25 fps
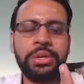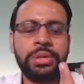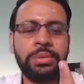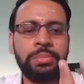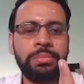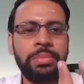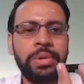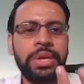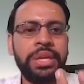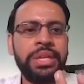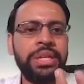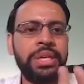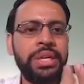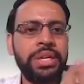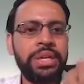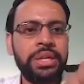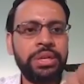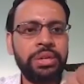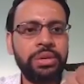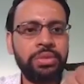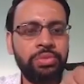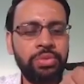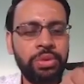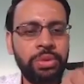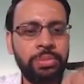By that
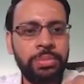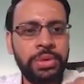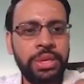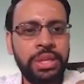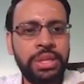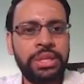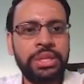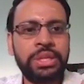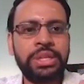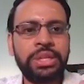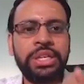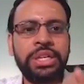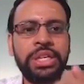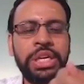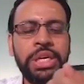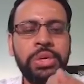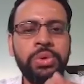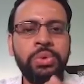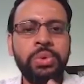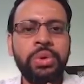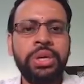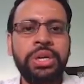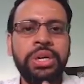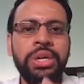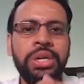we mean the
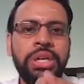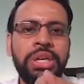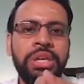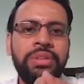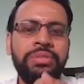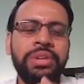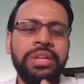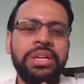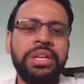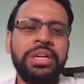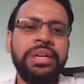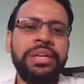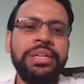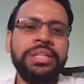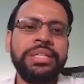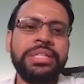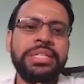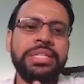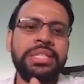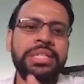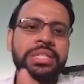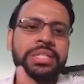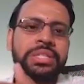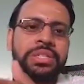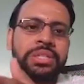T2 and T1
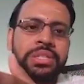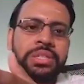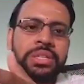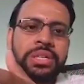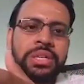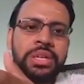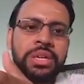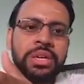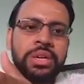constants